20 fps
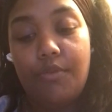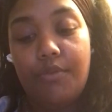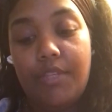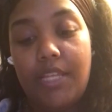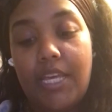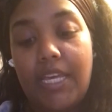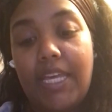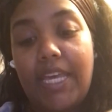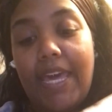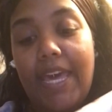
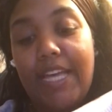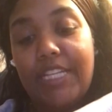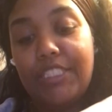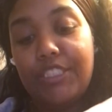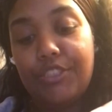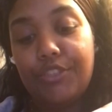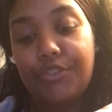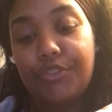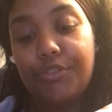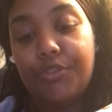that
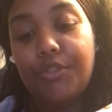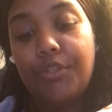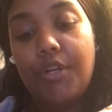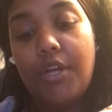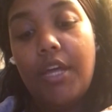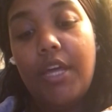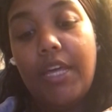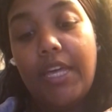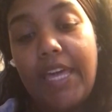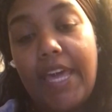castor
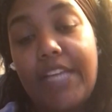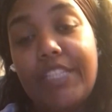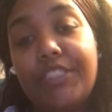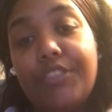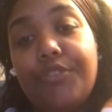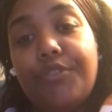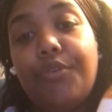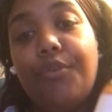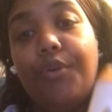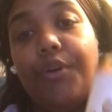
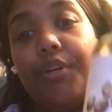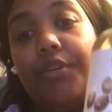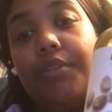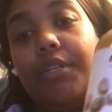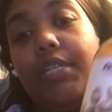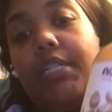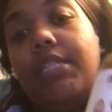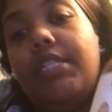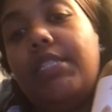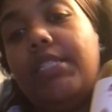oil
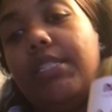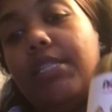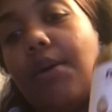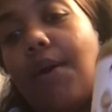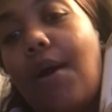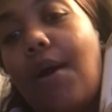does. So I